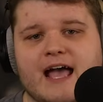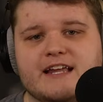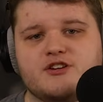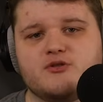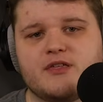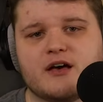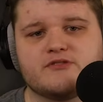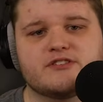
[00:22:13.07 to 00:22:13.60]
a
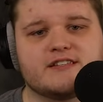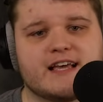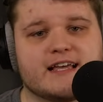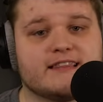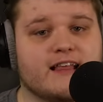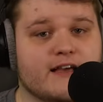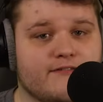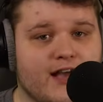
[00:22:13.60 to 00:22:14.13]

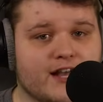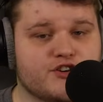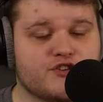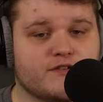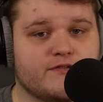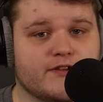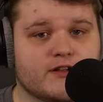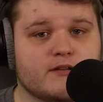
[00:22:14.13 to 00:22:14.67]
2010 live
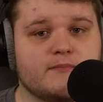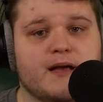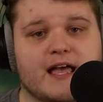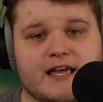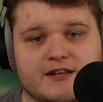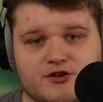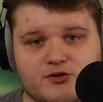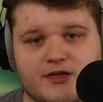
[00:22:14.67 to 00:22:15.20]
action film,
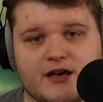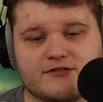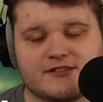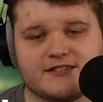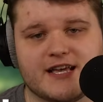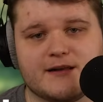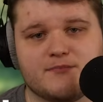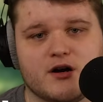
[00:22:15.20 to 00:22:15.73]
a
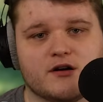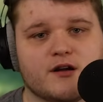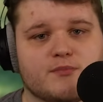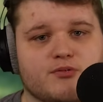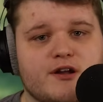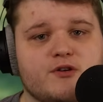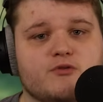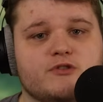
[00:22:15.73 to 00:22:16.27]
2010 manga
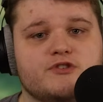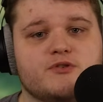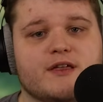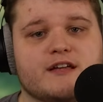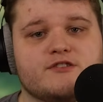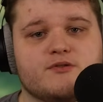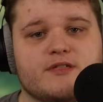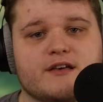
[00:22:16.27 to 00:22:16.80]
prequel to
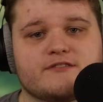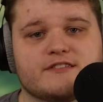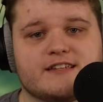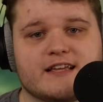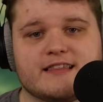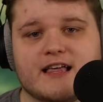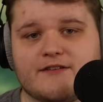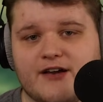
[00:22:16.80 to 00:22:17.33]
that
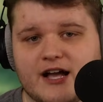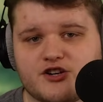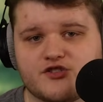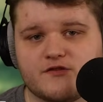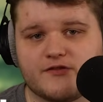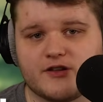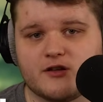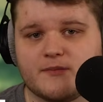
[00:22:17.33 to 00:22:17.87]
2010 live
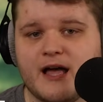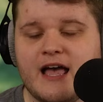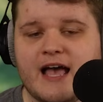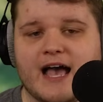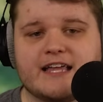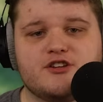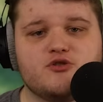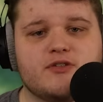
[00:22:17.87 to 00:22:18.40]
action film,
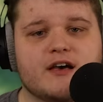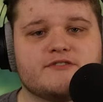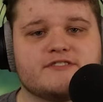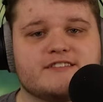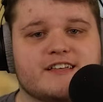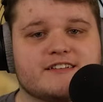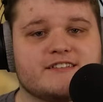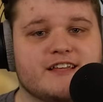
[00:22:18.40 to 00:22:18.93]
a
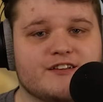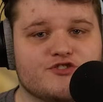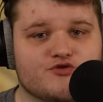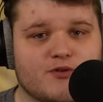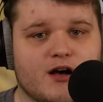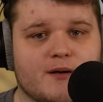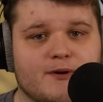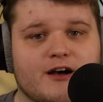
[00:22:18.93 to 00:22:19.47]
2016
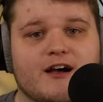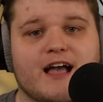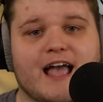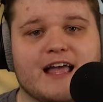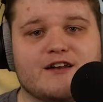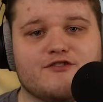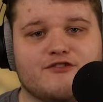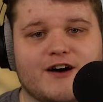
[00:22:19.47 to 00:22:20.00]
drama,
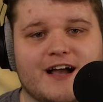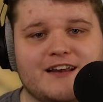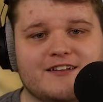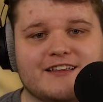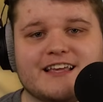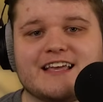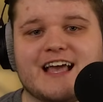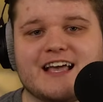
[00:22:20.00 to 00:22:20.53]
and
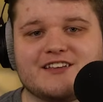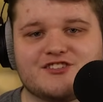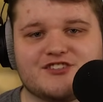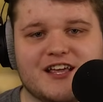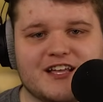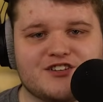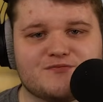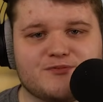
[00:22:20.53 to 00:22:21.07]
finally a
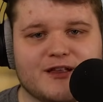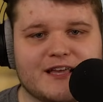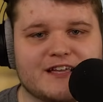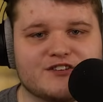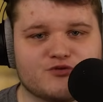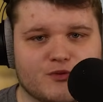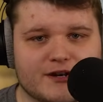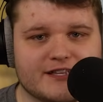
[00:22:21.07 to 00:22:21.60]
stage play play
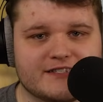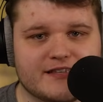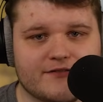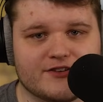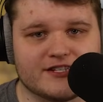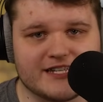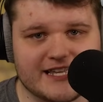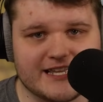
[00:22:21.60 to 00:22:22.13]
in
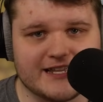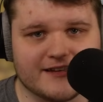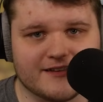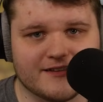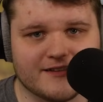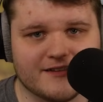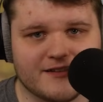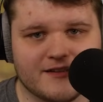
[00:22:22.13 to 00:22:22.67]
2017.